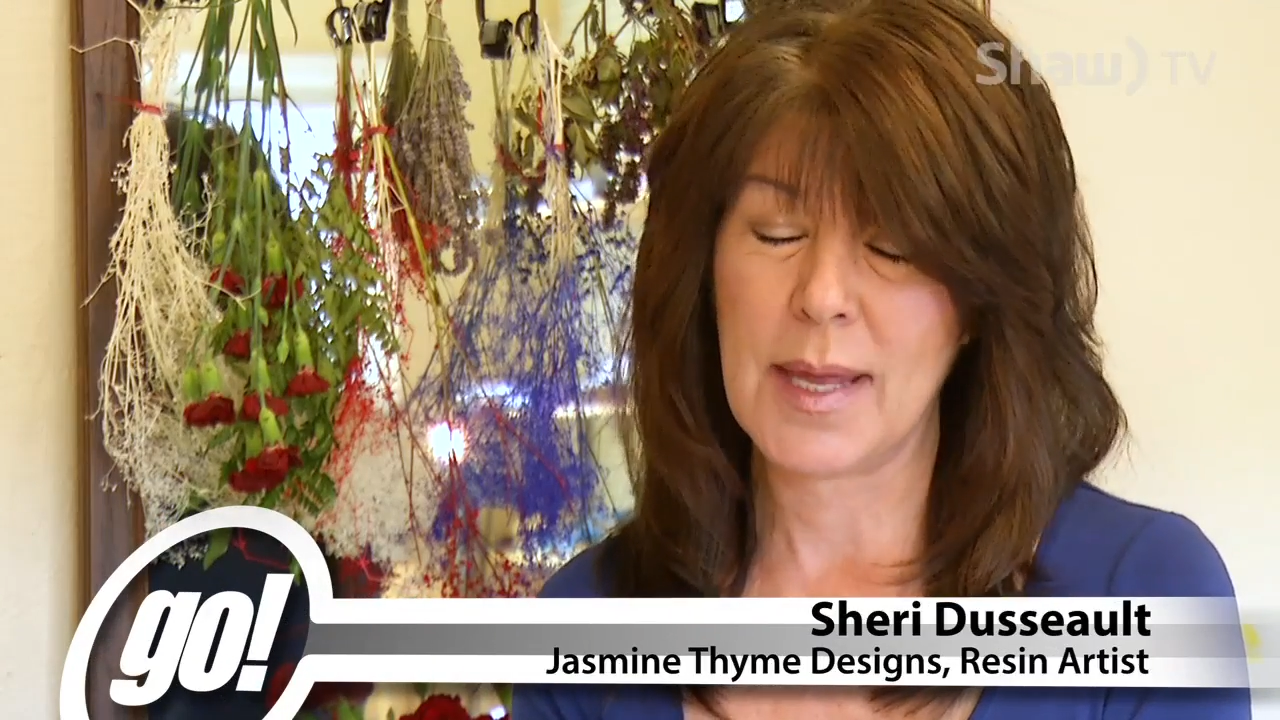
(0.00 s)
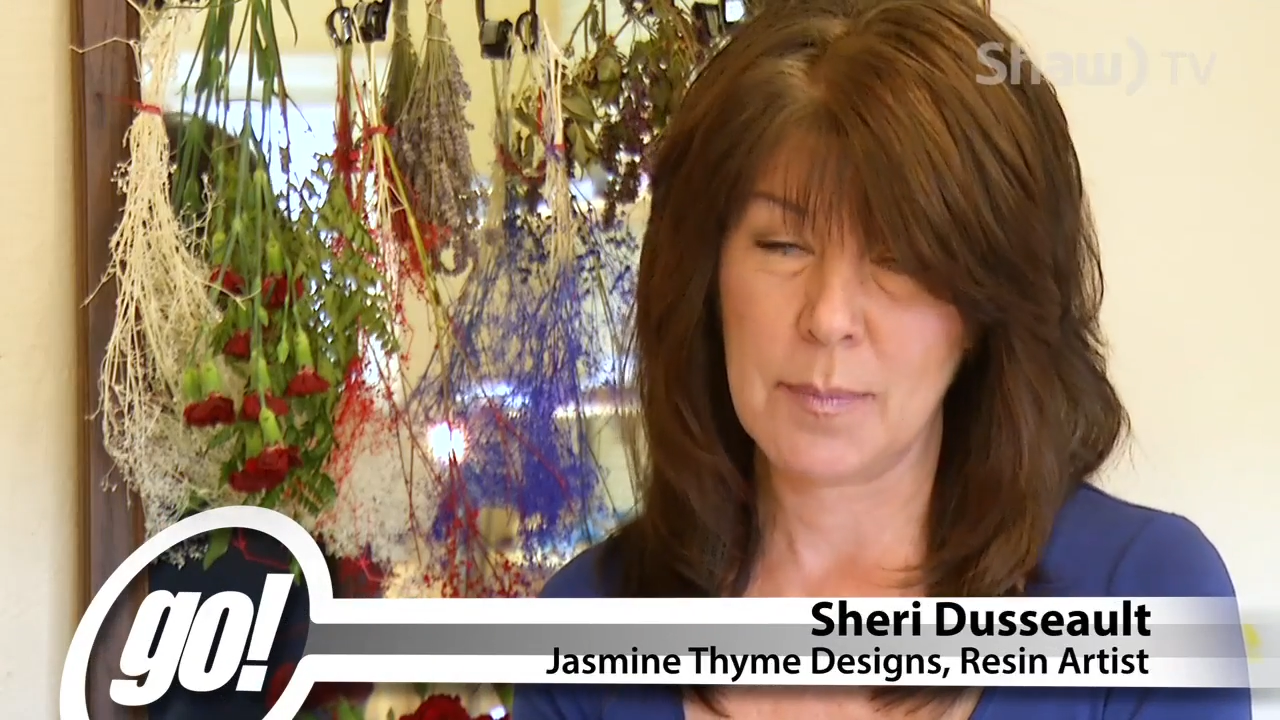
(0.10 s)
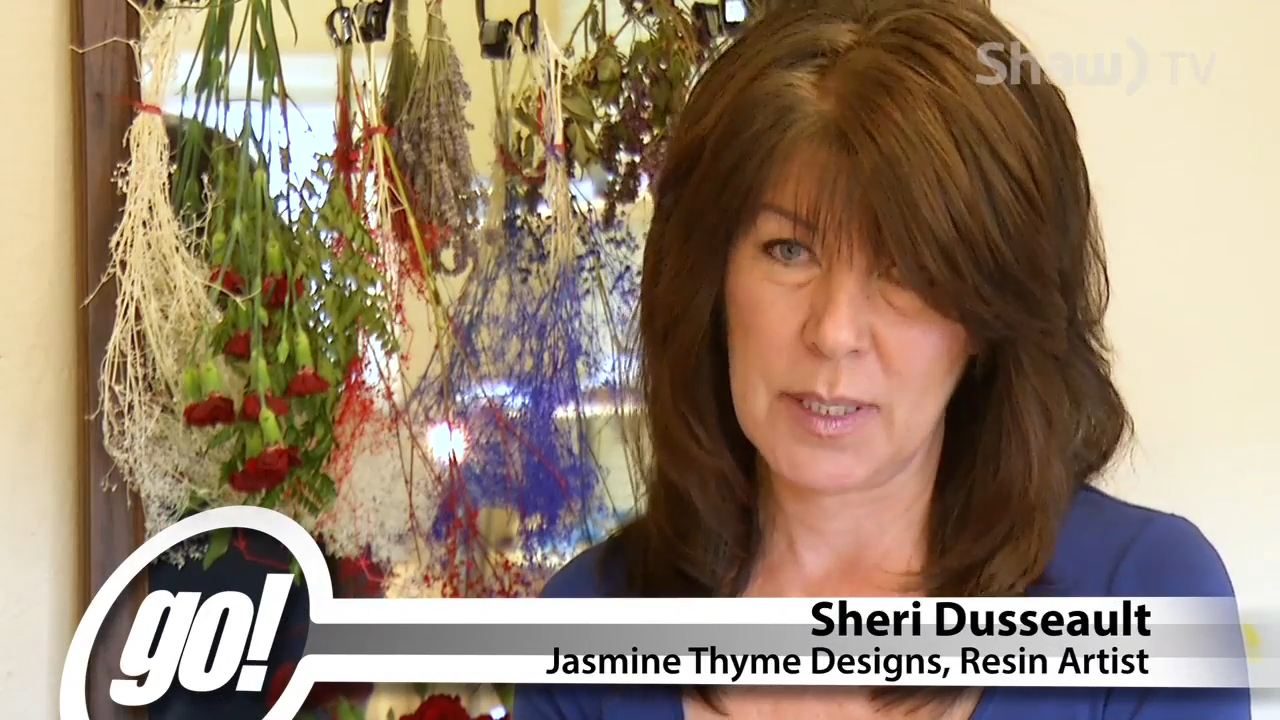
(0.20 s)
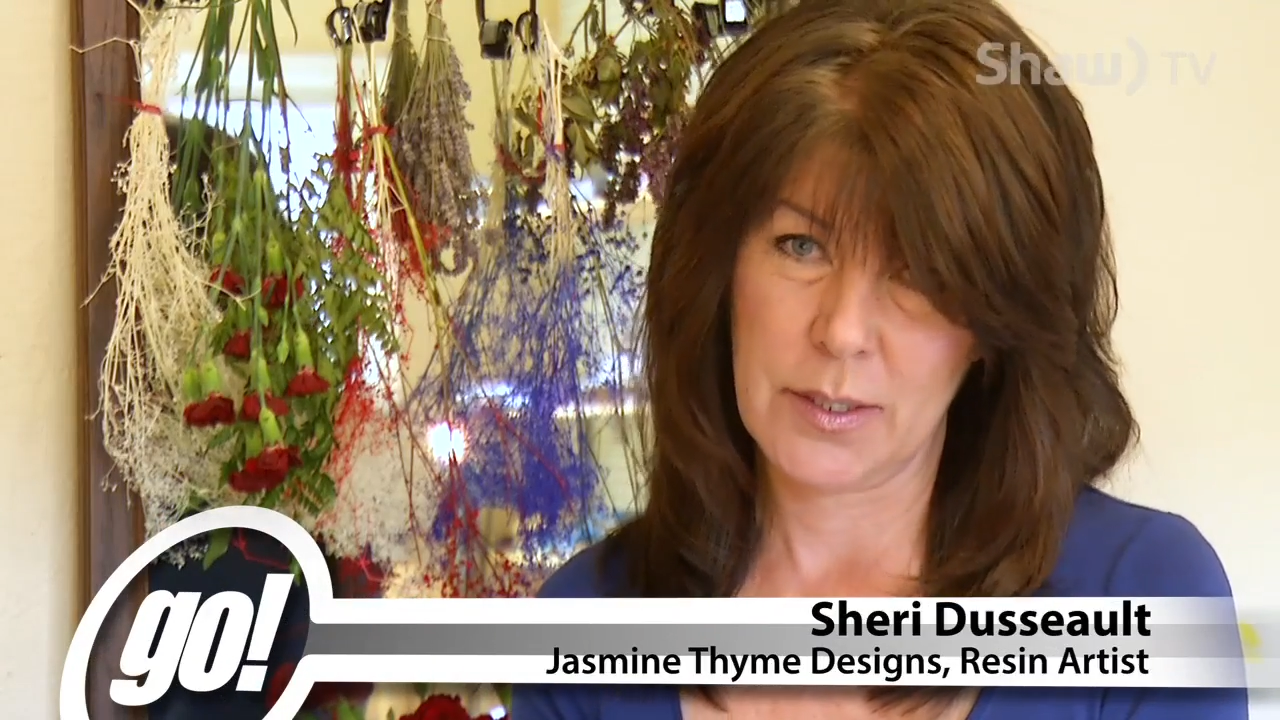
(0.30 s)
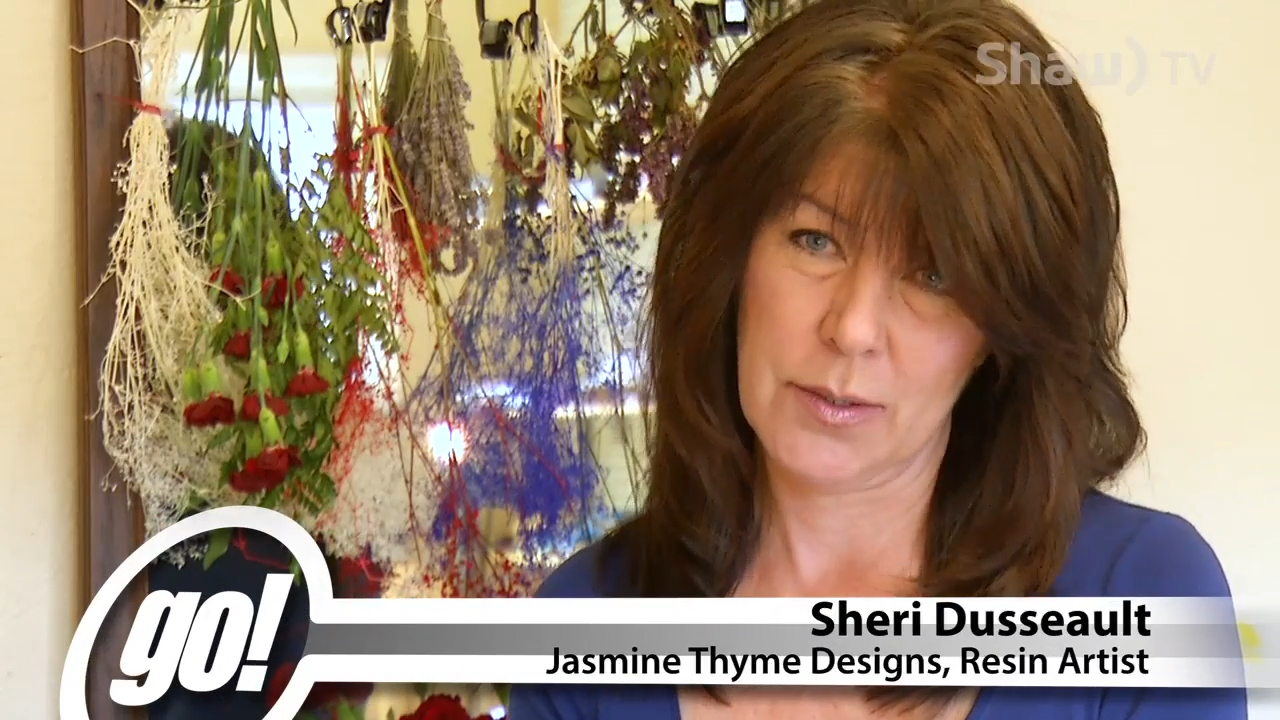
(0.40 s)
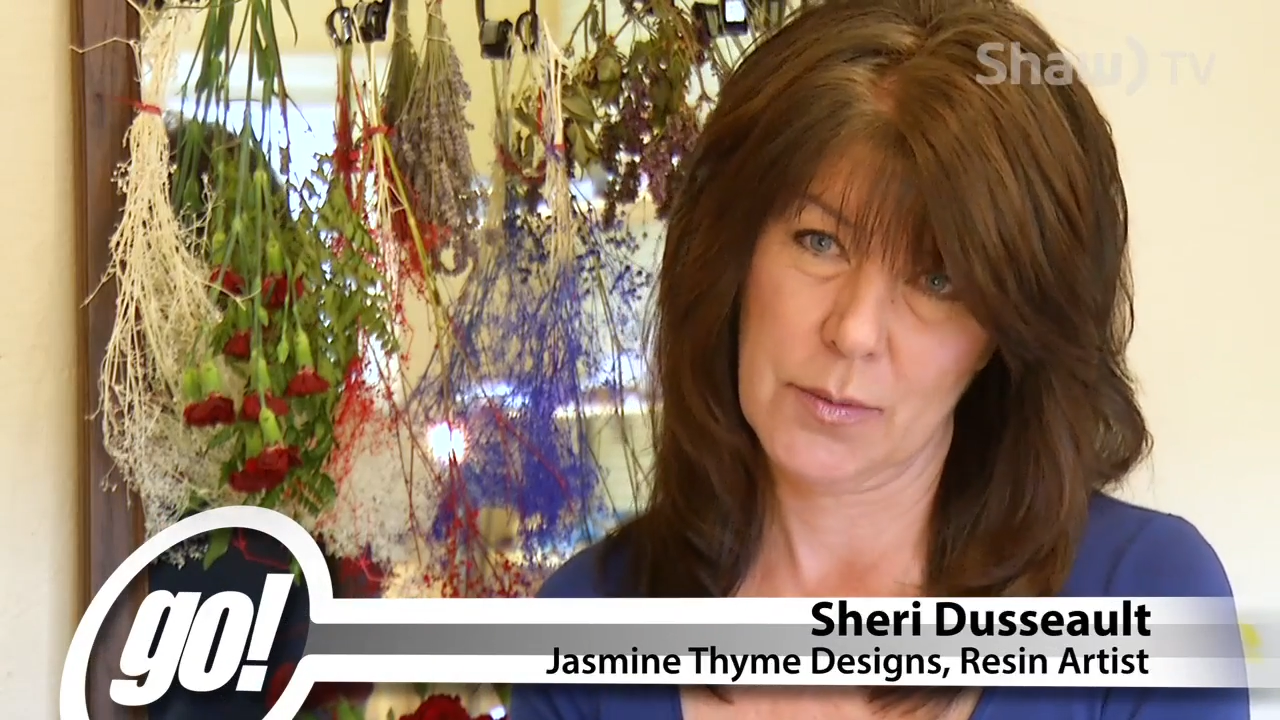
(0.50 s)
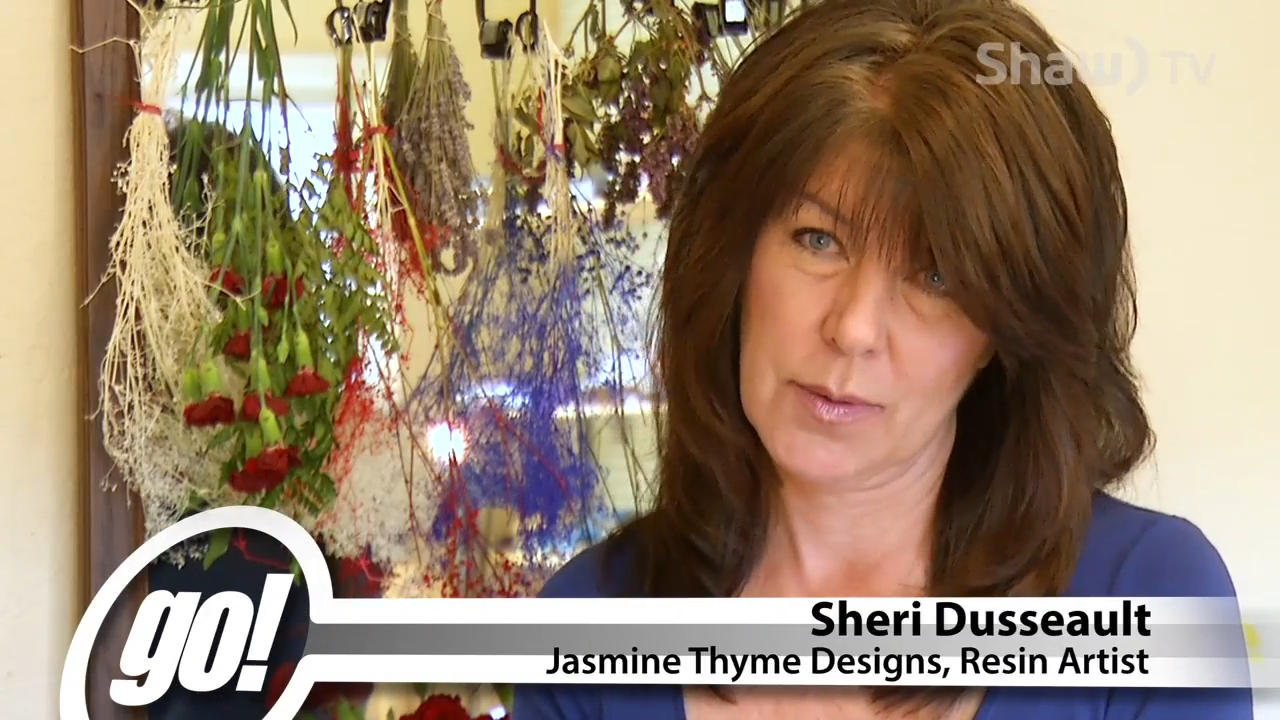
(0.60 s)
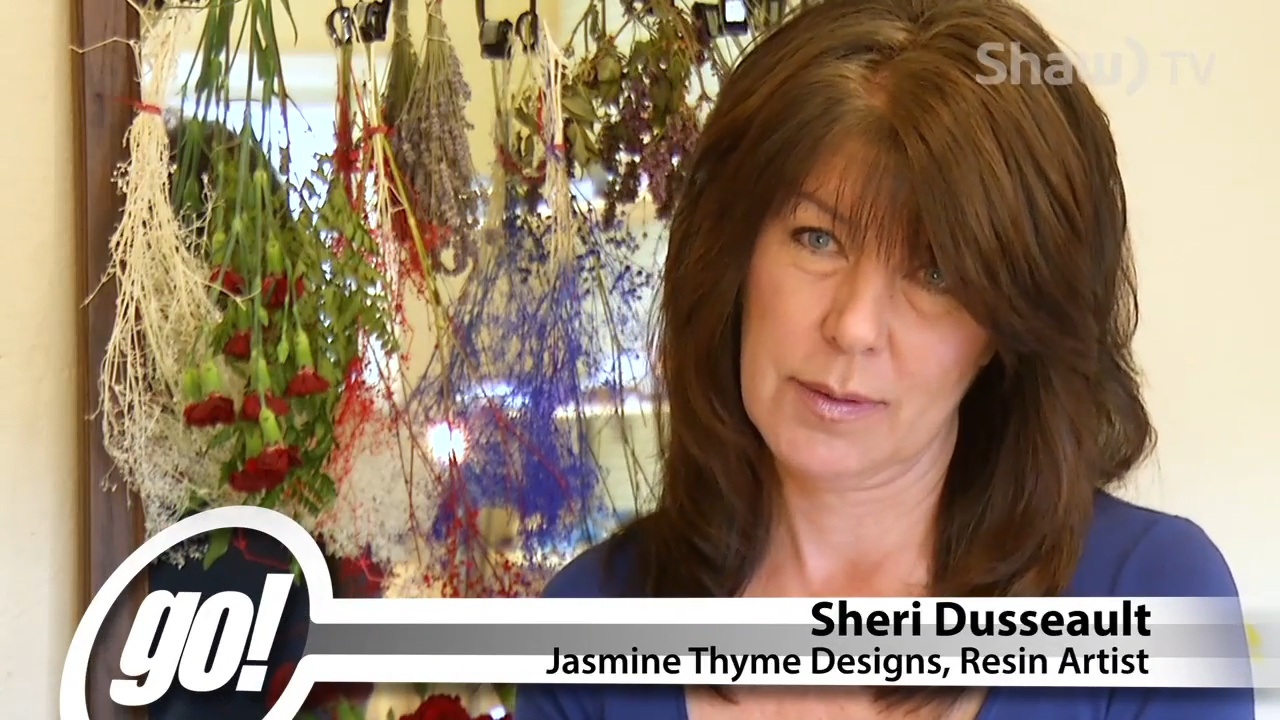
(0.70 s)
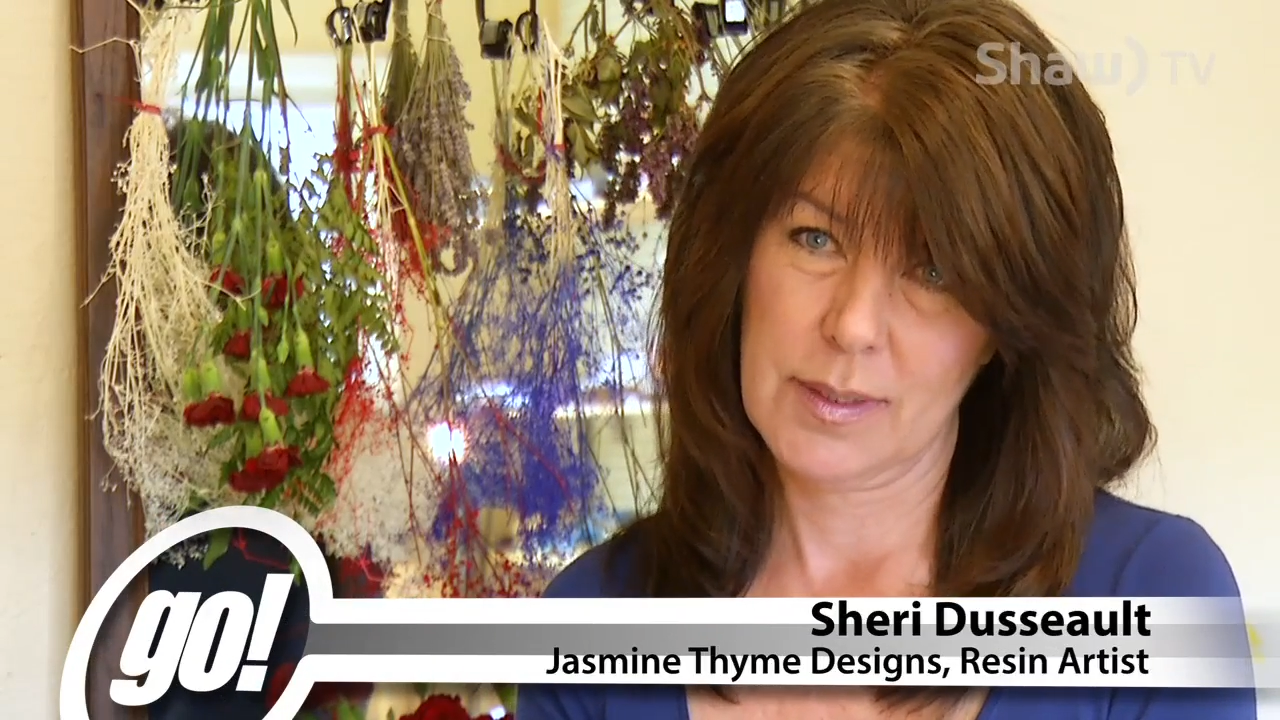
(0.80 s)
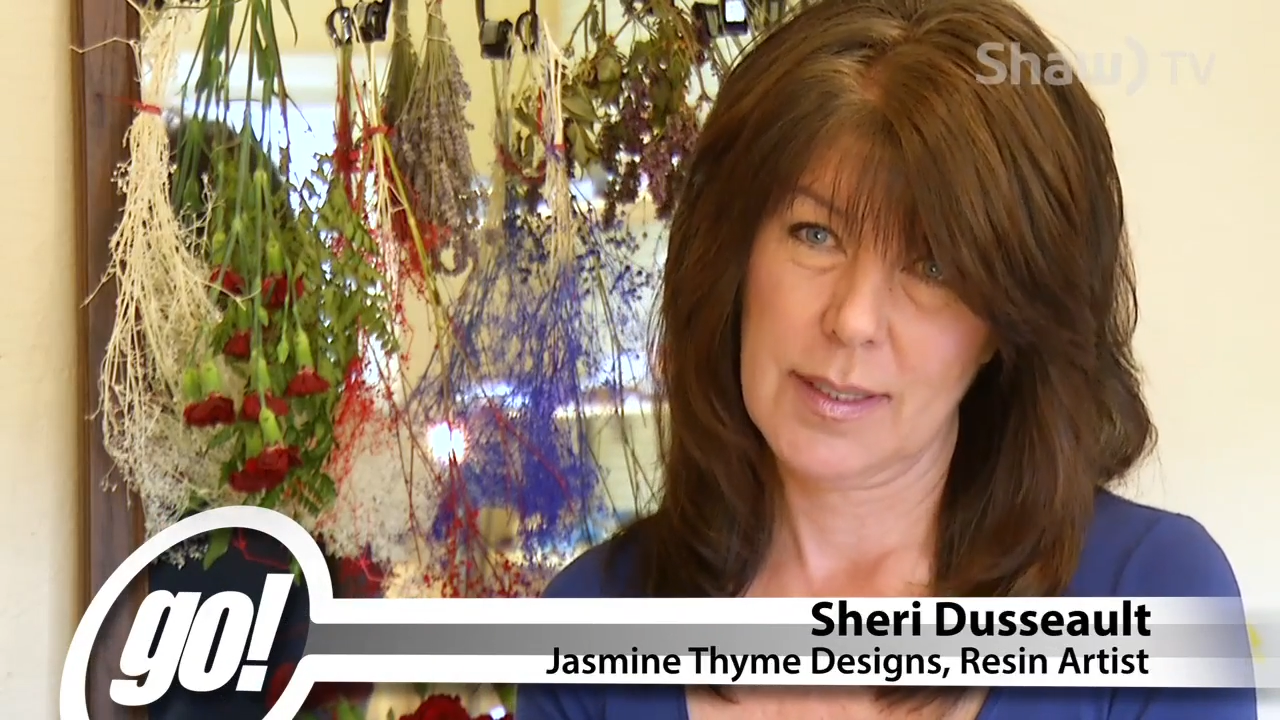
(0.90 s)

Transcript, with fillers: baby tooth,